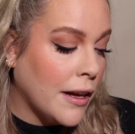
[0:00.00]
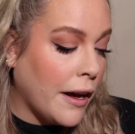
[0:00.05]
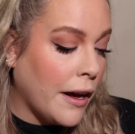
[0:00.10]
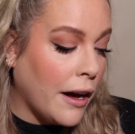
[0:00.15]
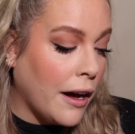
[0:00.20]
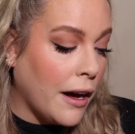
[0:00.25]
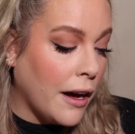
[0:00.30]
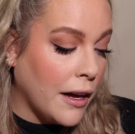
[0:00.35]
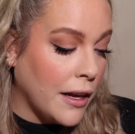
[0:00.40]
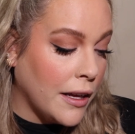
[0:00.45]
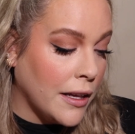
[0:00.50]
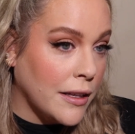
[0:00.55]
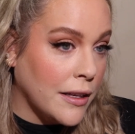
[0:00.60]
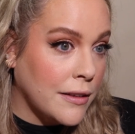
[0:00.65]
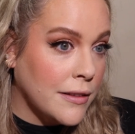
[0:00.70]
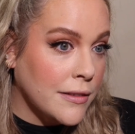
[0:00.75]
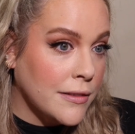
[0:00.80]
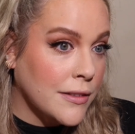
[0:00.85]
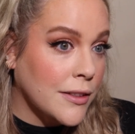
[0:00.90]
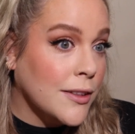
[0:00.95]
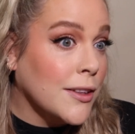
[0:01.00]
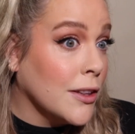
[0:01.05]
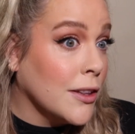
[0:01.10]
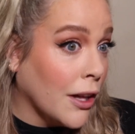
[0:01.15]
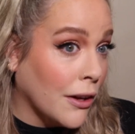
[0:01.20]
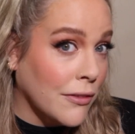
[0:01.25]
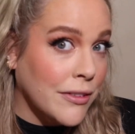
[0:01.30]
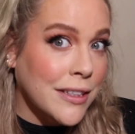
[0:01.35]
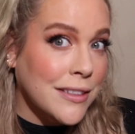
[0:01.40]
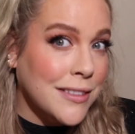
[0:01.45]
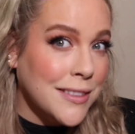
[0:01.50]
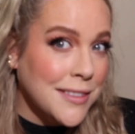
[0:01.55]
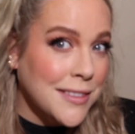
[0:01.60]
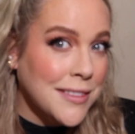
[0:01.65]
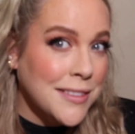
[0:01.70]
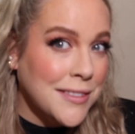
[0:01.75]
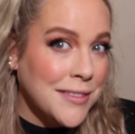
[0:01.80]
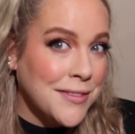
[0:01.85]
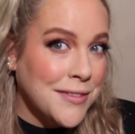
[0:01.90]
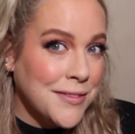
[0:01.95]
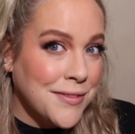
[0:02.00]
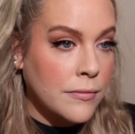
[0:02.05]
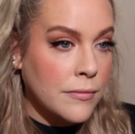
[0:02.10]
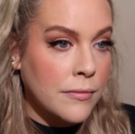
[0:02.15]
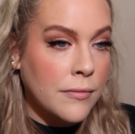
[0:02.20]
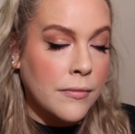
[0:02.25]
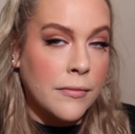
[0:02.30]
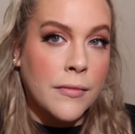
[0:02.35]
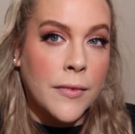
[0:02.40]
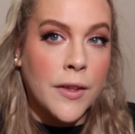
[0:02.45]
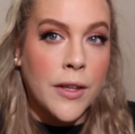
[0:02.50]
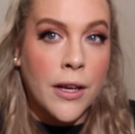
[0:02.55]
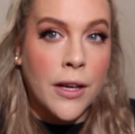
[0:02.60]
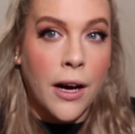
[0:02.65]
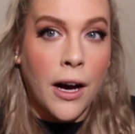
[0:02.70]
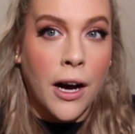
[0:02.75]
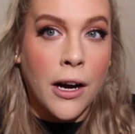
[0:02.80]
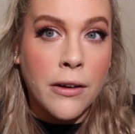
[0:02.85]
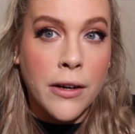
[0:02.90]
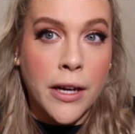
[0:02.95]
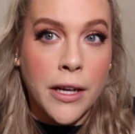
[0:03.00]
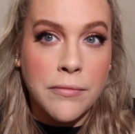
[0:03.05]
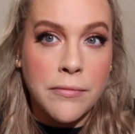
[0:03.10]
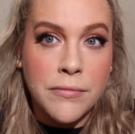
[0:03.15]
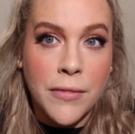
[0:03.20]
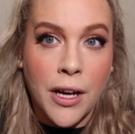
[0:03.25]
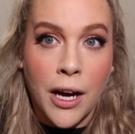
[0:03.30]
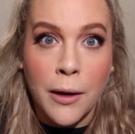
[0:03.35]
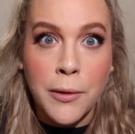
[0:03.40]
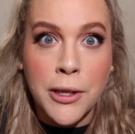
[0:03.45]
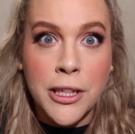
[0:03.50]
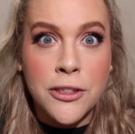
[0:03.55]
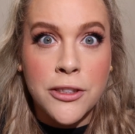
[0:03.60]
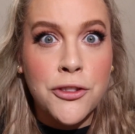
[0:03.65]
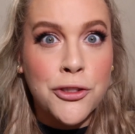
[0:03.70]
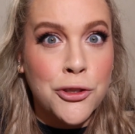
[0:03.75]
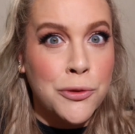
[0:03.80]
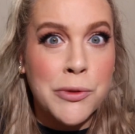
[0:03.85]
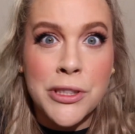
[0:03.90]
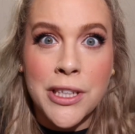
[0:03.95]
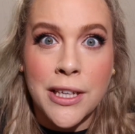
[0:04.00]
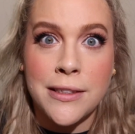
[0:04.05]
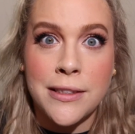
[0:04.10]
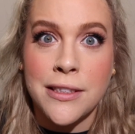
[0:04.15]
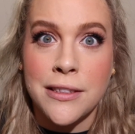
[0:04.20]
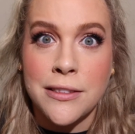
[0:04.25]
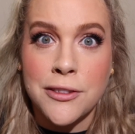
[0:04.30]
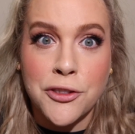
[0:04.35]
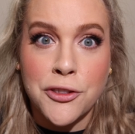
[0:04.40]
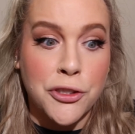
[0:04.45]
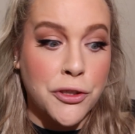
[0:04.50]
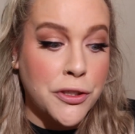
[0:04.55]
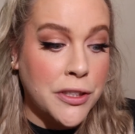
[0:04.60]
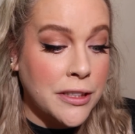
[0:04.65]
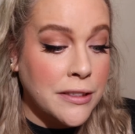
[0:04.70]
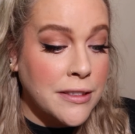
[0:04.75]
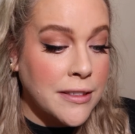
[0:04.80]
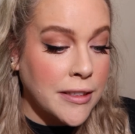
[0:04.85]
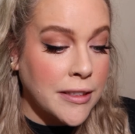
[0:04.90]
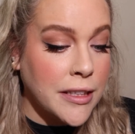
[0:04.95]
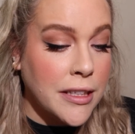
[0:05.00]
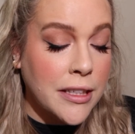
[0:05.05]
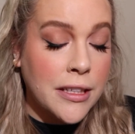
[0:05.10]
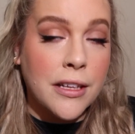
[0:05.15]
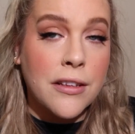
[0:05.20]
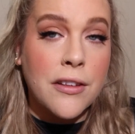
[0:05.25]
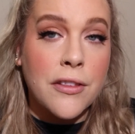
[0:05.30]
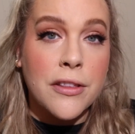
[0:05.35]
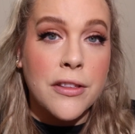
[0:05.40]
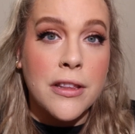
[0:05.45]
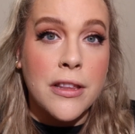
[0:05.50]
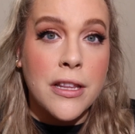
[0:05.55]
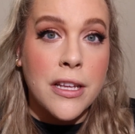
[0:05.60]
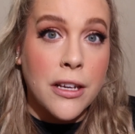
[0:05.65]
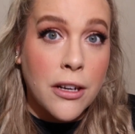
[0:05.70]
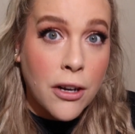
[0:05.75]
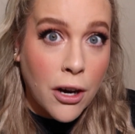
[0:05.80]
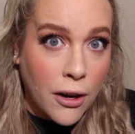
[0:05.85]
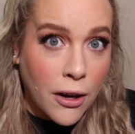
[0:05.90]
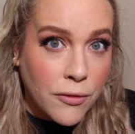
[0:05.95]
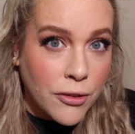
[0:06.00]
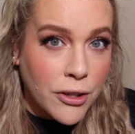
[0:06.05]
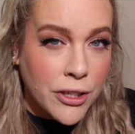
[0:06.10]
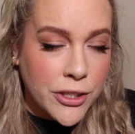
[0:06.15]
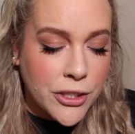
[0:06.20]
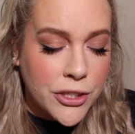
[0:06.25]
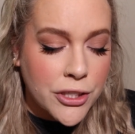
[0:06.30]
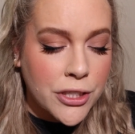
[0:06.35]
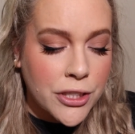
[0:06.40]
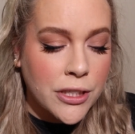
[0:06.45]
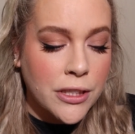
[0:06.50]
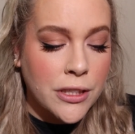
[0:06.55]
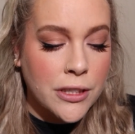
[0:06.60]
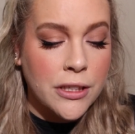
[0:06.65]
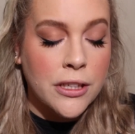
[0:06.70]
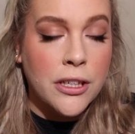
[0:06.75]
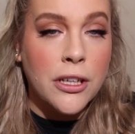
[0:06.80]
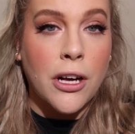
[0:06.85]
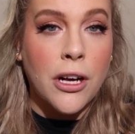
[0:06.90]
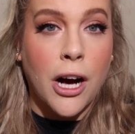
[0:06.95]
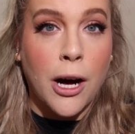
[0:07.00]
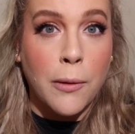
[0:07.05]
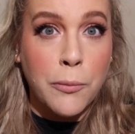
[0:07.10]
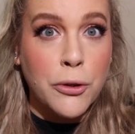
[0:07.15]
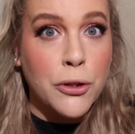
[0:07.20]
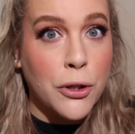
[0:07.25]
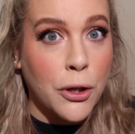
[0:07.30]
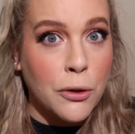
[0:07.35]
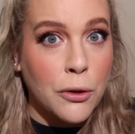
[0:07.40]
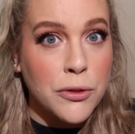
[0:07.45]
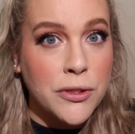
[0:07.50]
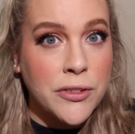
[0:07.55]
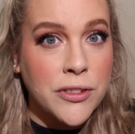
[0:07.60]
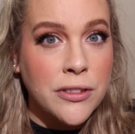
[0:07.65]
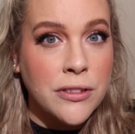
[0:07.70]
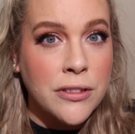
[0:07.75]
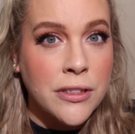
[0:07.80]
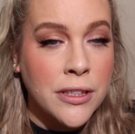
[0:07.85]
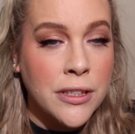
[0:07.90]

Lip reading: I love it. All right, I'm gonna zoom you guys in so you can see the coverage up close.